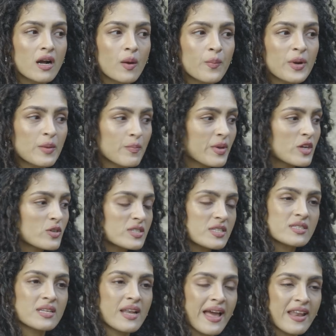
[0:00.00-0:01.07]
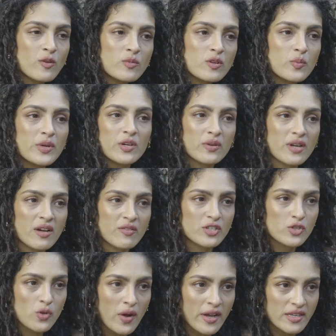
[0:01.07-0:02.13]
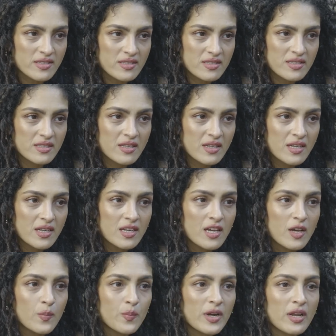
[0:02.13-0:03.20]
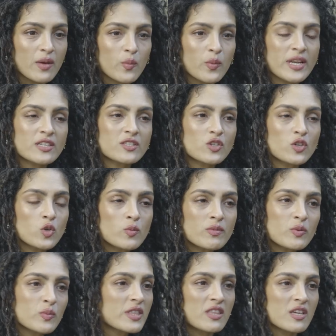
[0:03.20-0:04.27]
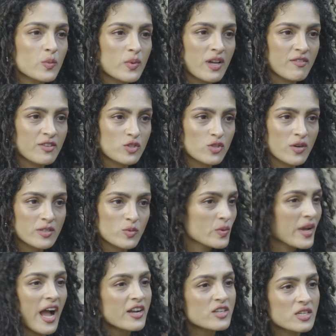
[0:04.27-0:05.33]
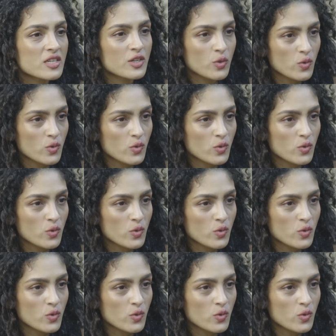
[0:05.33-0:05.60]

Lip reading: but because it's an animal, we don't have a choice. But when it's a human, we think we have a choice. We actually